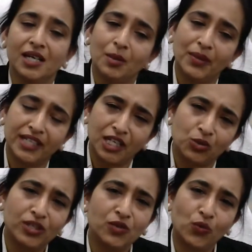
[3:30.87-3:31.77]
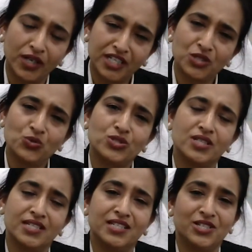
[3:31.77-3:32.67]
But I only wanted to
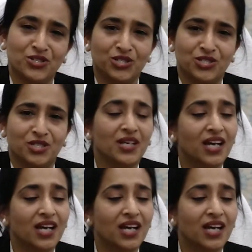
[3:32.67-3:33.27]
study literature.